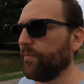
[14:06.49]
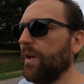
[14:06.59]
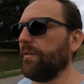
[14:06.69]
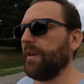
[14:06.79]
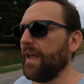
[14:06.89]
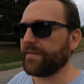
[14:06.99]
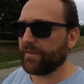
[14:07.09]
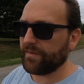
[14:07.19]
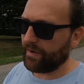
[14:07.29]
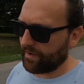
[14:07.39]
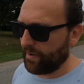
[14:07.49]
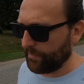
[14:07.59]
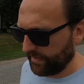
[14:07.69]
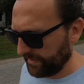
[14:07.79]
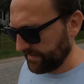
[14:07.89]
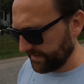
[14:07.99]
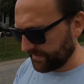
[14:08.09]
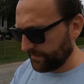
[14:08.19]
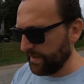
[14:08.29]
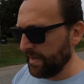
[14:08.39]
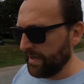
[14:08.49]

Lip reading: Well, yes, it's not an operating system,